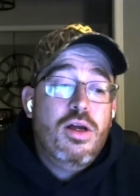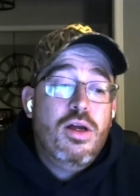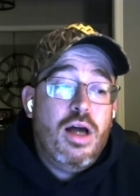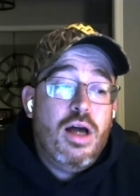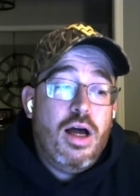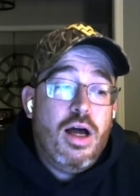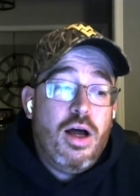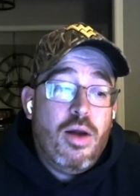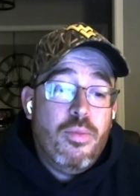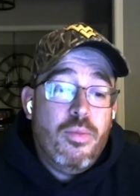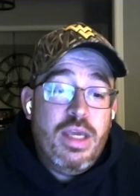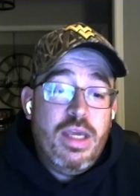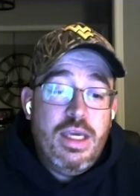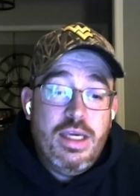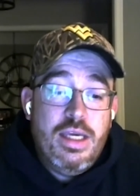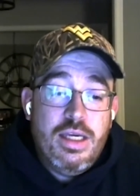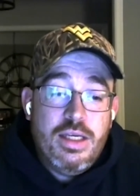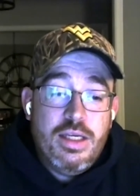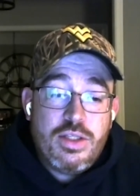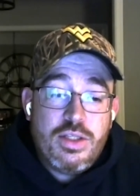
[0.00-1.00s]
Um, he
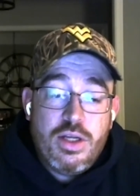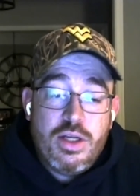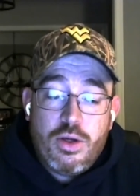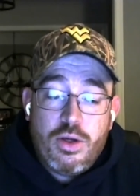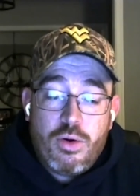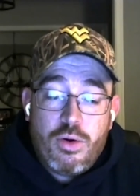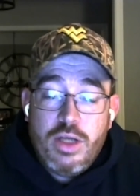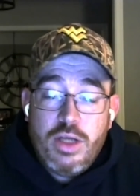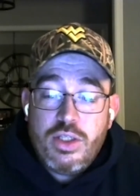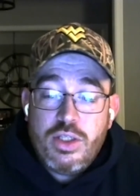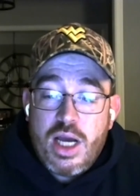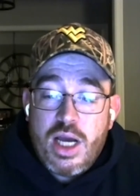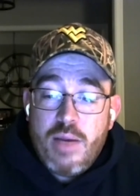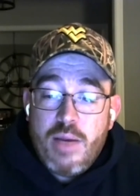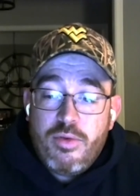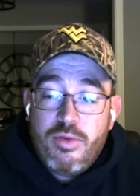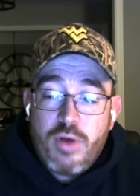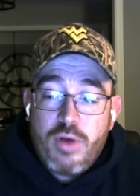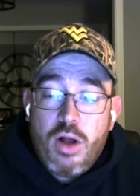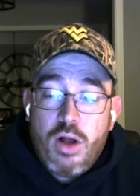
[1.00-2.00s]
has done a great job
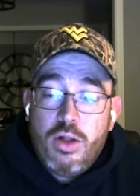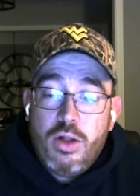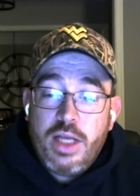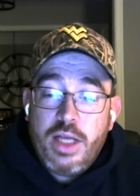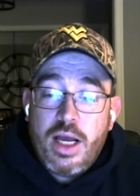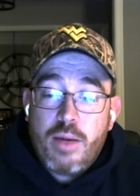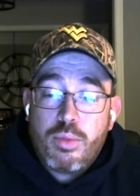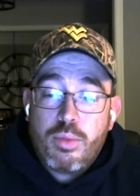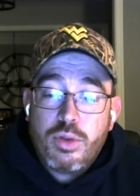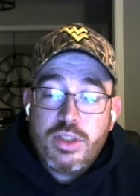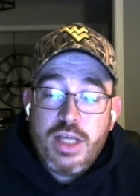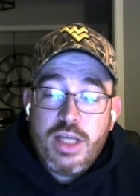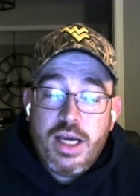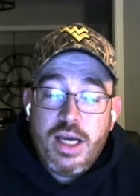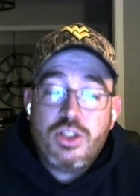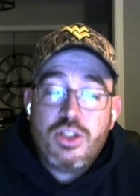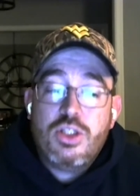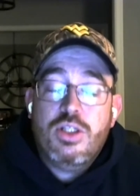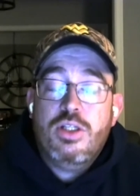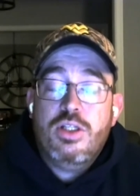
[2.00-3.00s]
of calling out
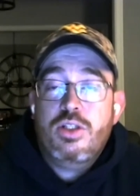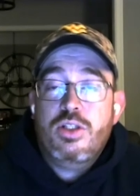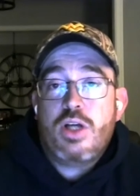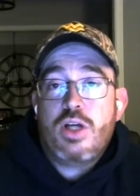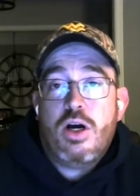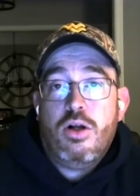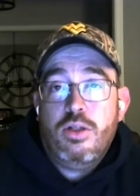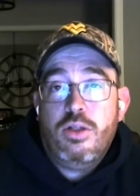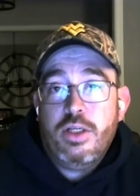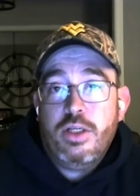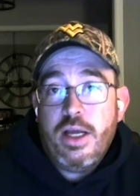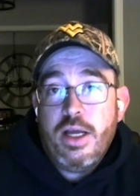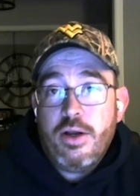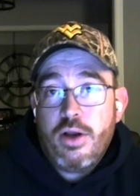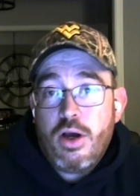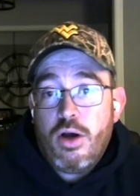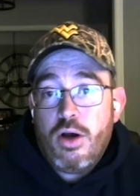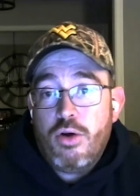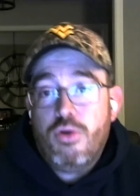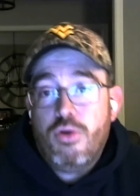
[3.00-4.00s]
protections, calling out
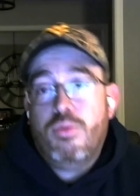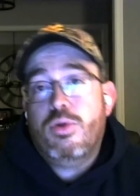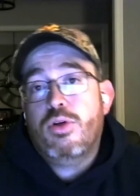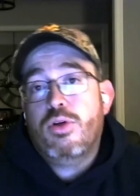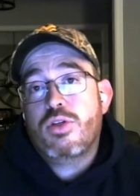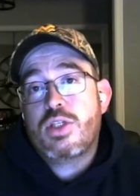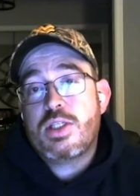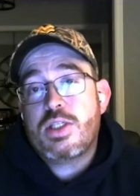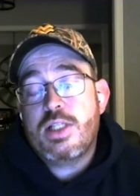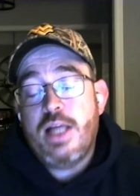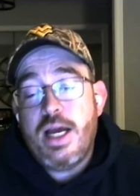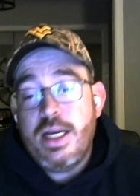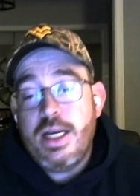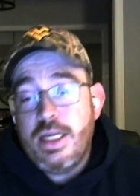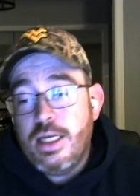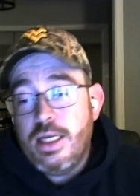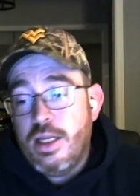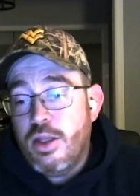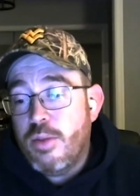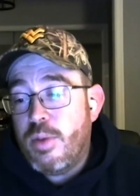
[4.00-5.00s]
audibles,
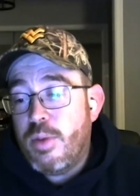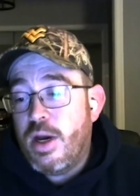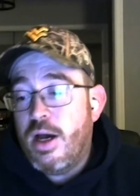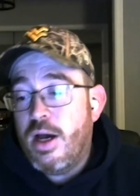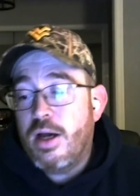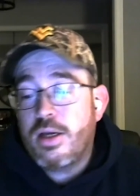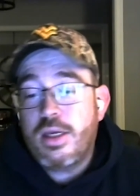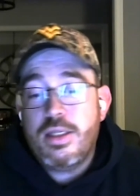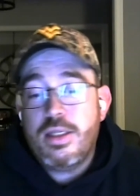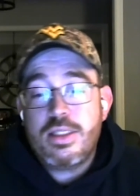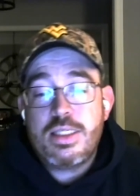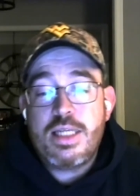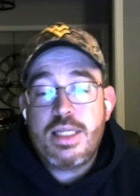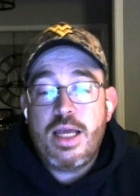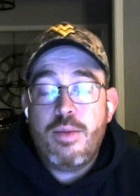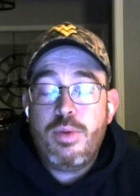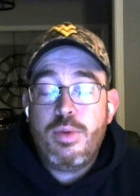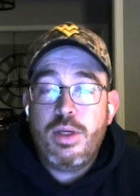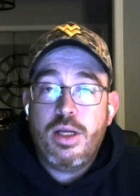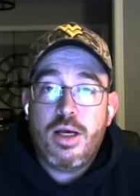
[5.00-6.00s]
sliding in the pocket,
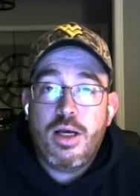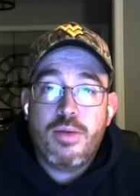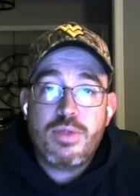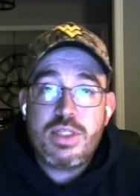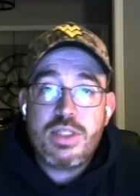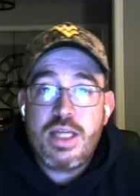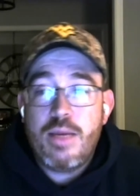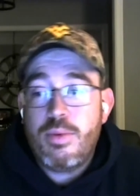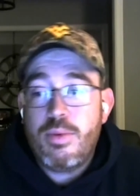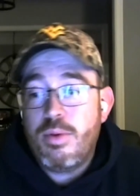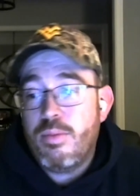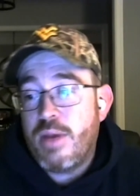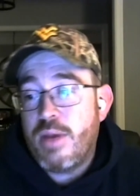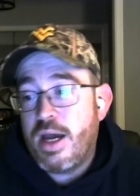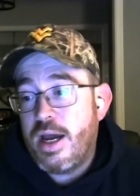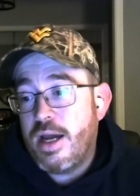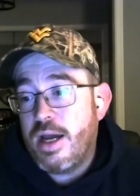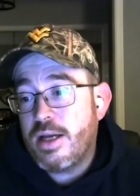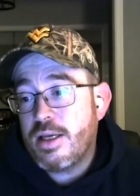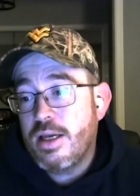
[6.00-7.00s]
stepping up, stepping
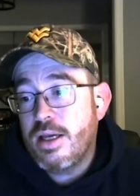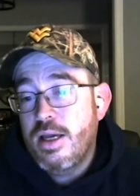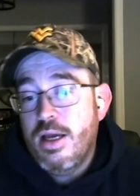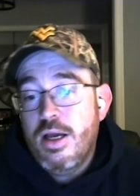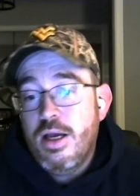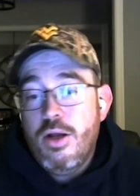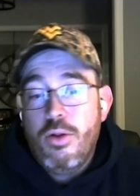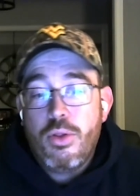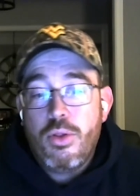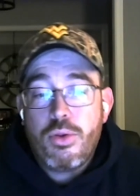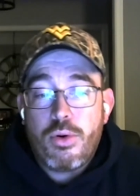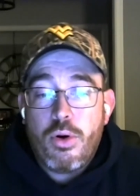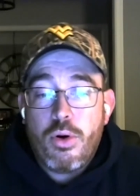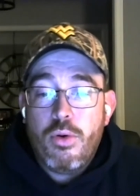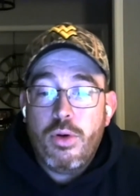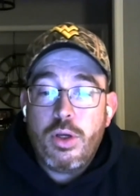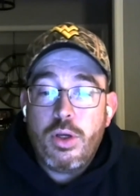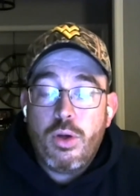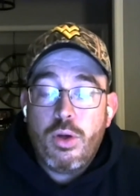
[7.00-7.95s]
back, throwing